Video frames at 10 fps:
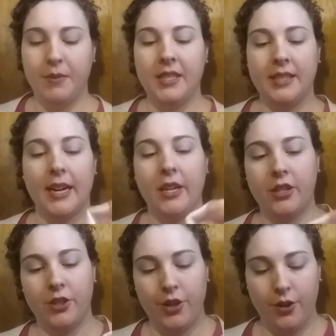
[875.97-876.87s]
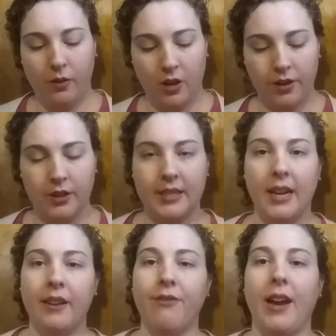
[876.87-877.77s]
This dyer is no longer
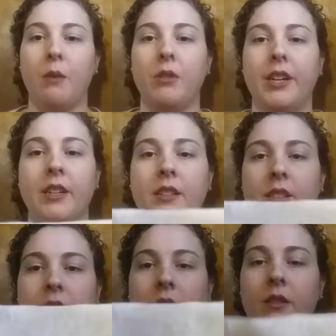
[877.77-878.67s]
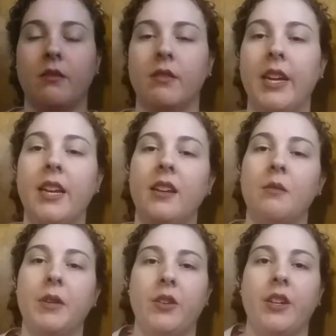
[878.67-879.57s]
dyeing fabric. So, Eden
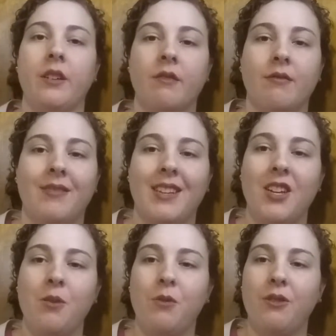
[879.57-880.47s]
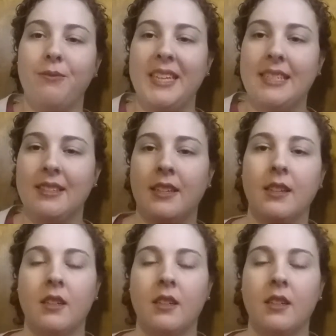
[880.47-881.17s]
Amelia, can you move please?